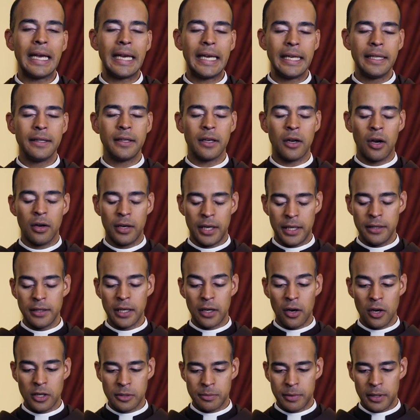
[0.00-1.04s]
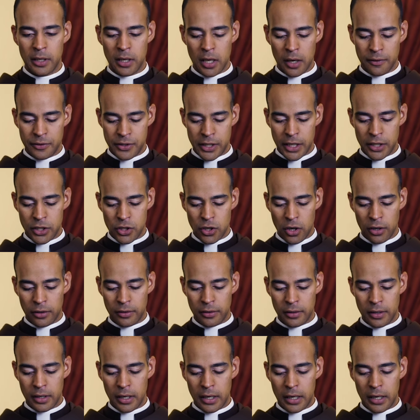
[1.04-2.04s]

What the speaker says: in the Gospel of St. John.